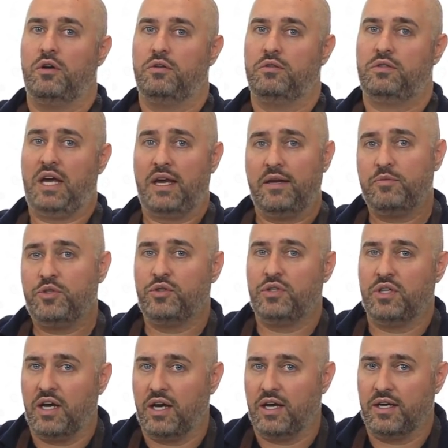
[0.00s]
time to
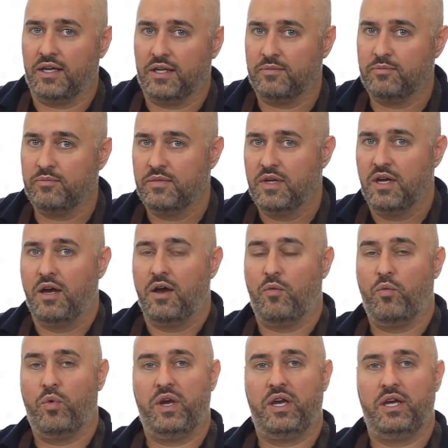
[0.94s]
time
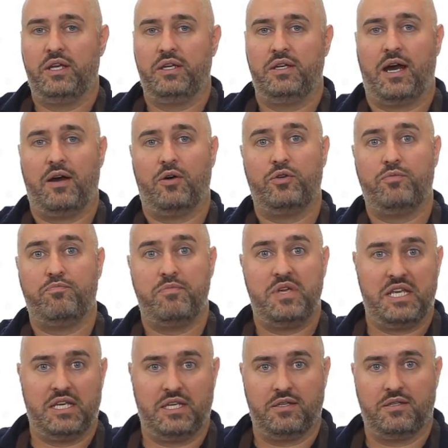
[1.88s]
without
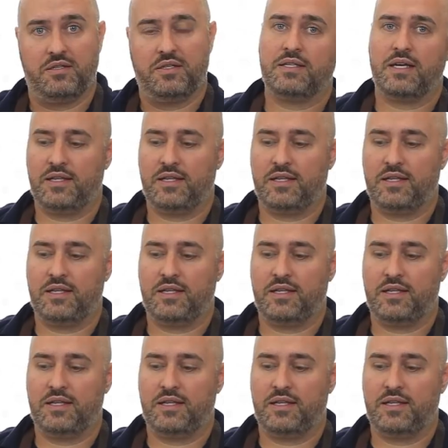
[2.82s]
meat,